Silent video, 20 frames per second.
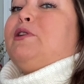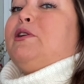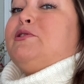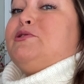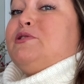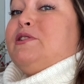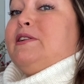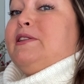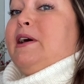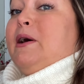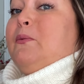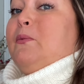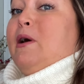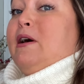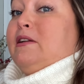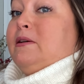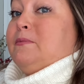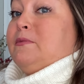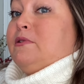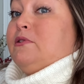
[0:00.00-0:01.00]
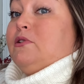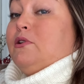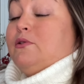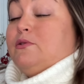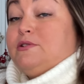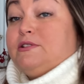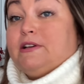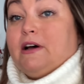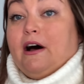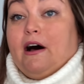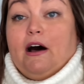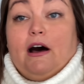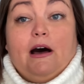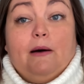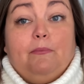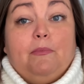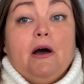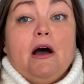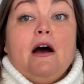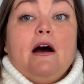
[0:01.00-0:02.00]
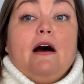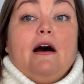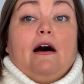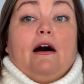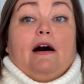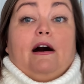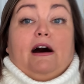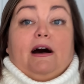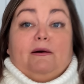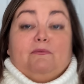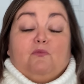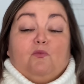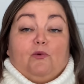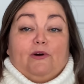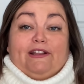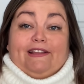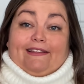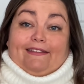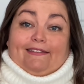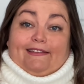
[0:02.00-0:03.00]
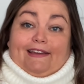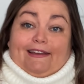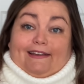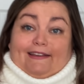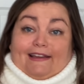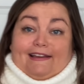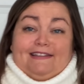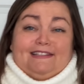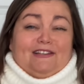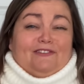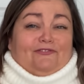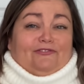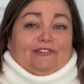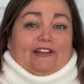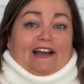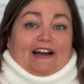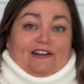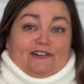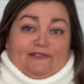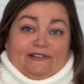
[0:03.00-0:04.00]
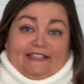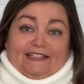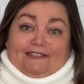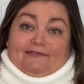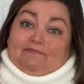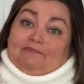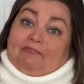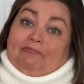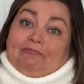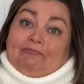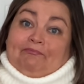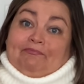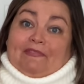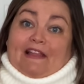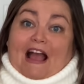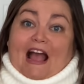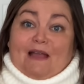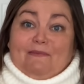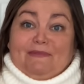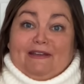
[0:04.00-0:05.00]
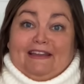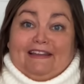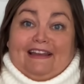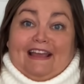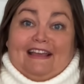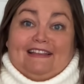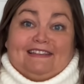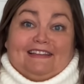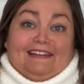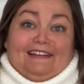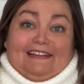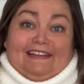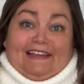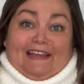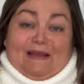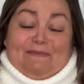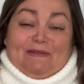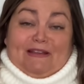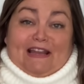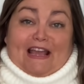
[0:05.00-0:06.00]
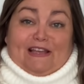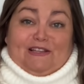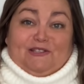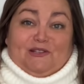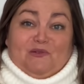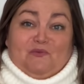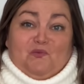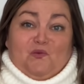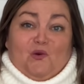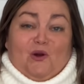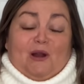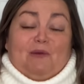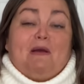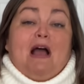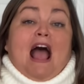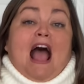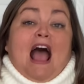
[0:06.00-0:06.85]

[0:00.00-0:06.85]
I'll show you that while I'm close up. Um, what do you think? Is it flattering? mean, it's gonna keep me nice and warm.